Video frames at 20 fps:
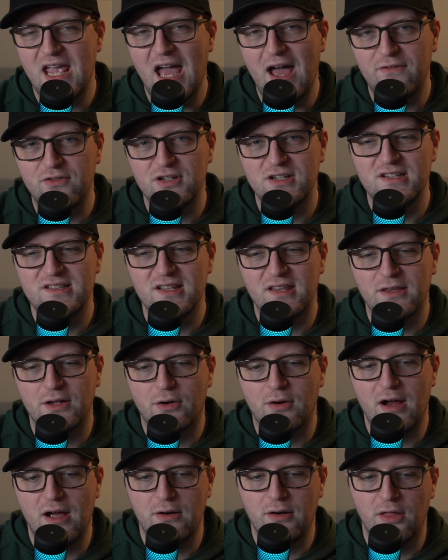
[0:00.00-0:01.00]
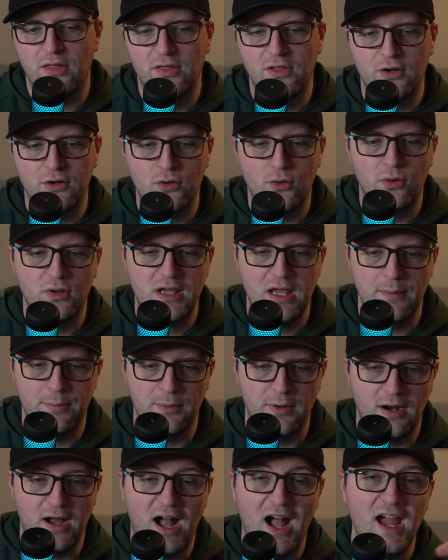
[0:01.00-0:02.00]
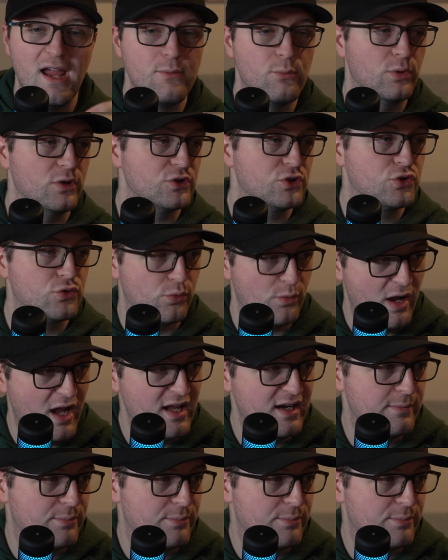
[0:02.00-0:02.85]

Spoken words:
after he's on the ground, the goalkeeper, I will try to